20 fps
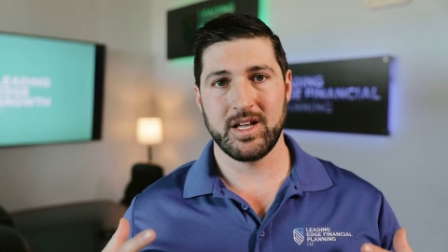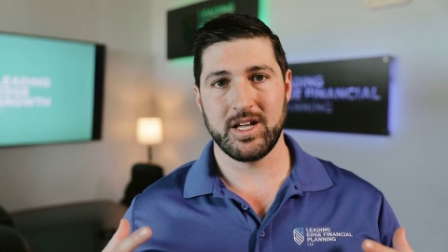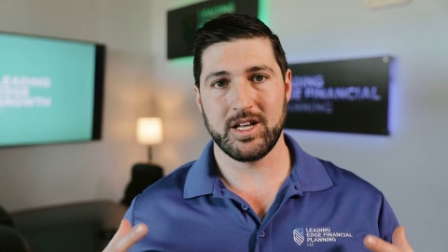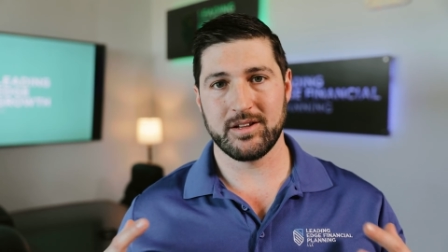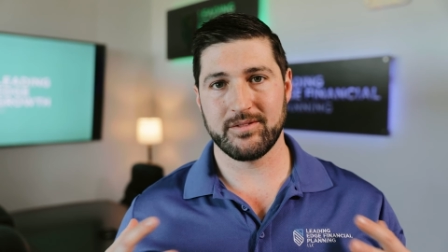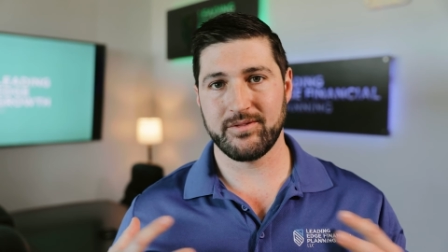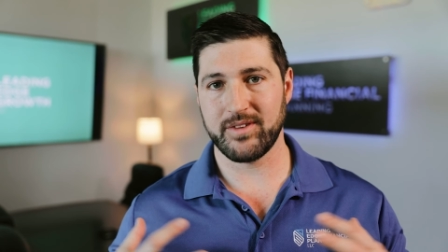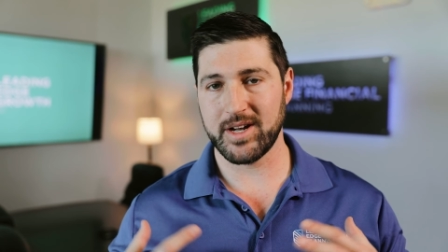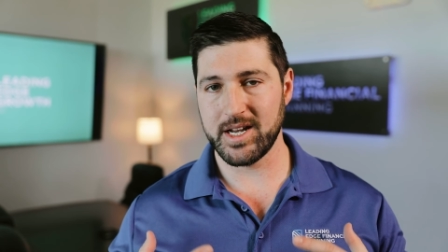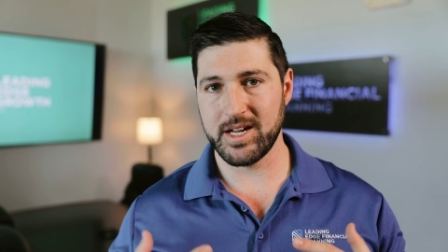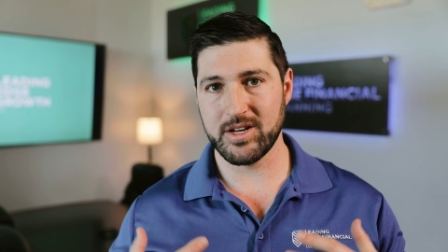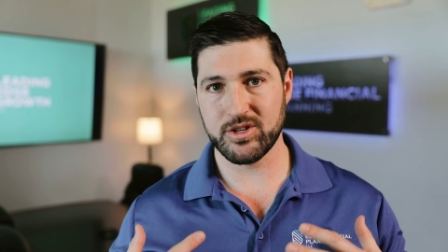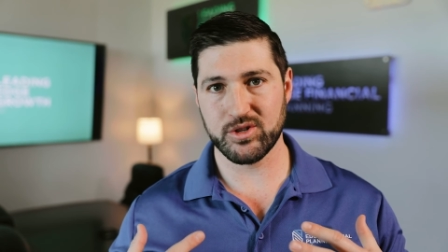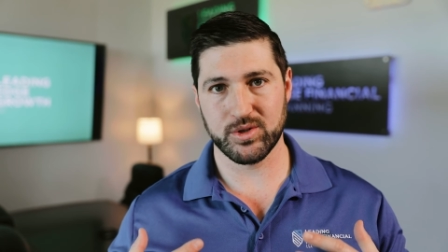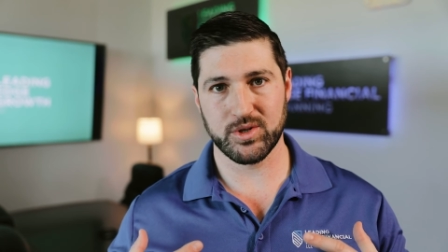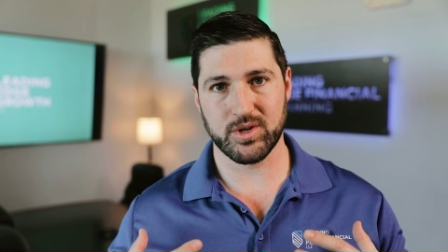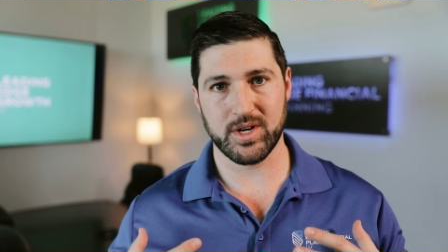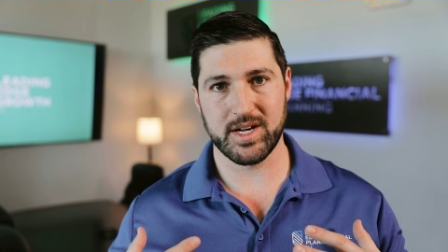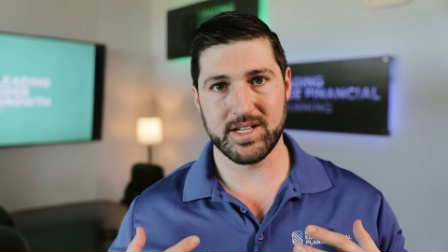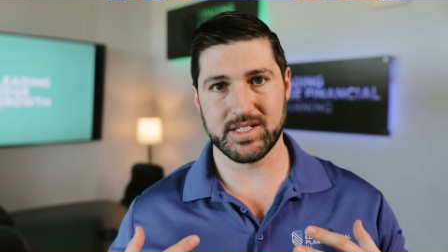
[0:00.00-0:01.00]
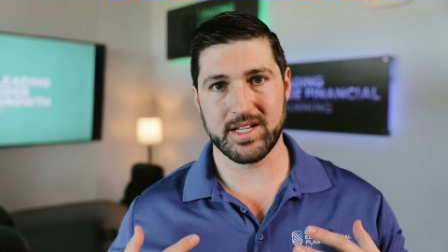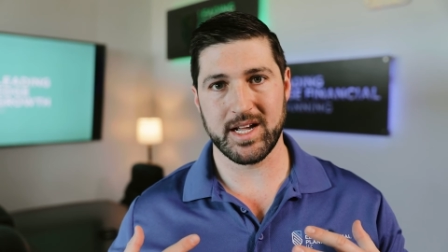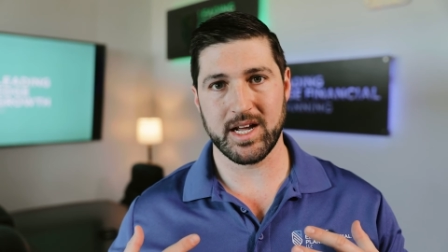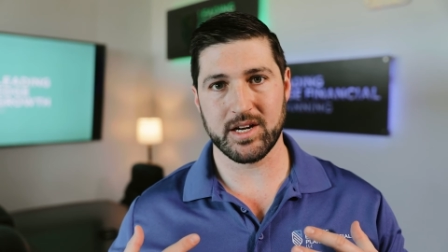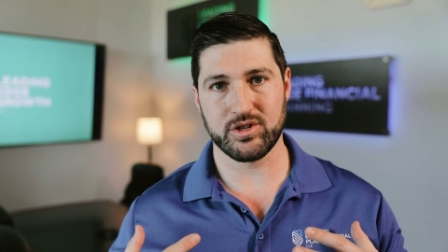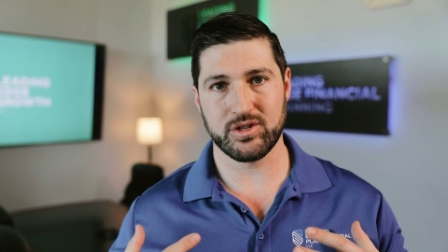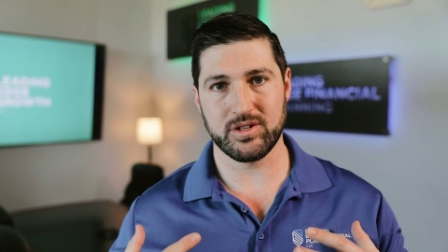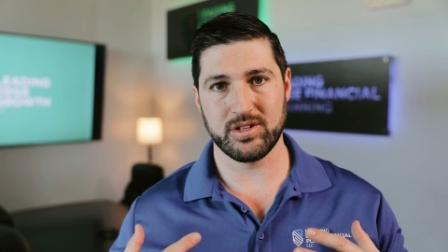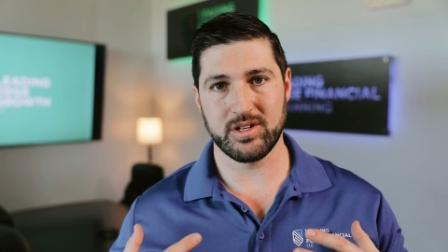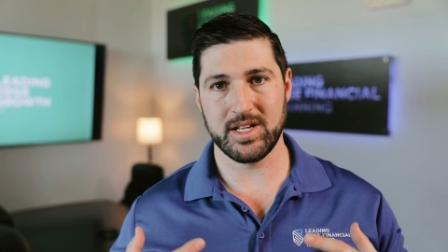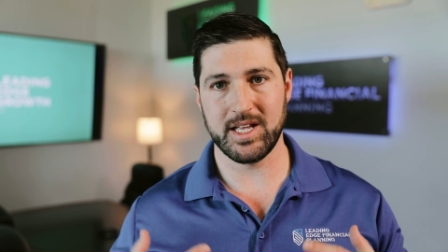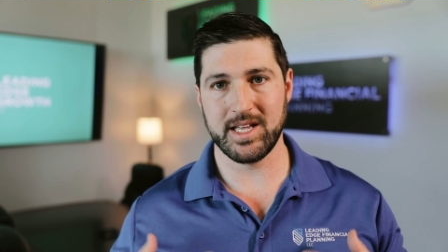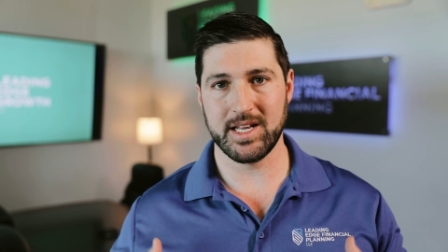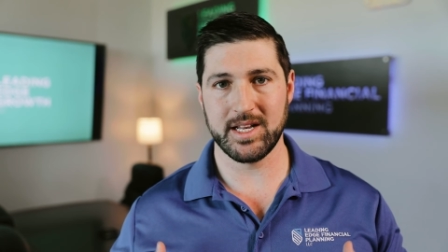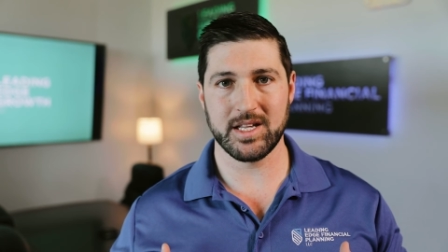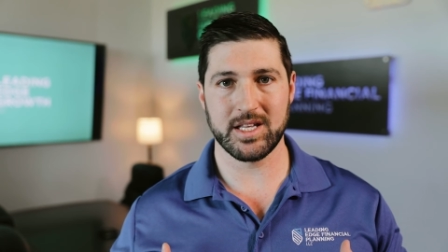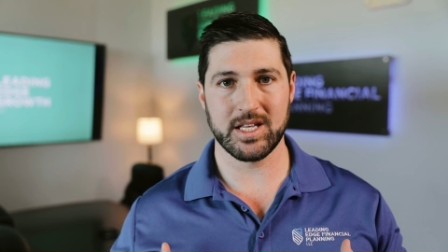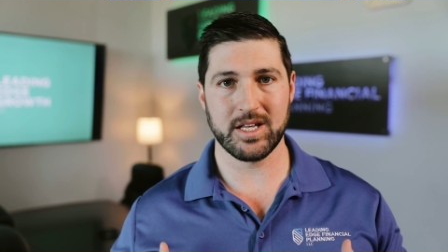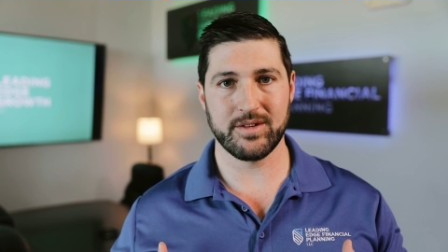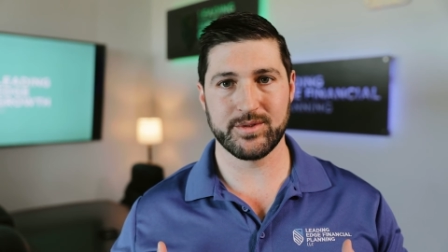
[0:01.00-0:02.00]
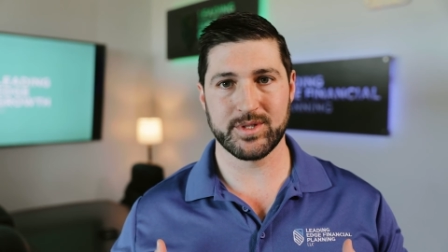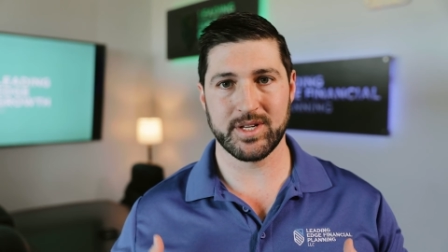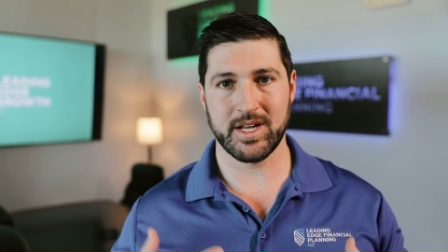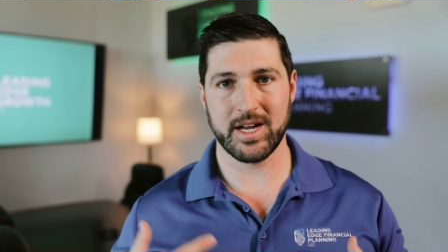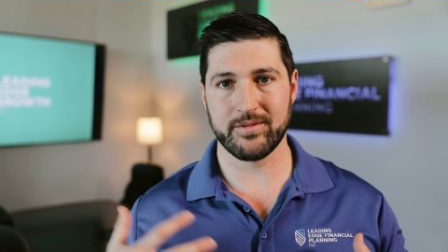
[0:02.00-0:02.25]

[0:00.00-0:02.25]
in a financial transaction, and it gives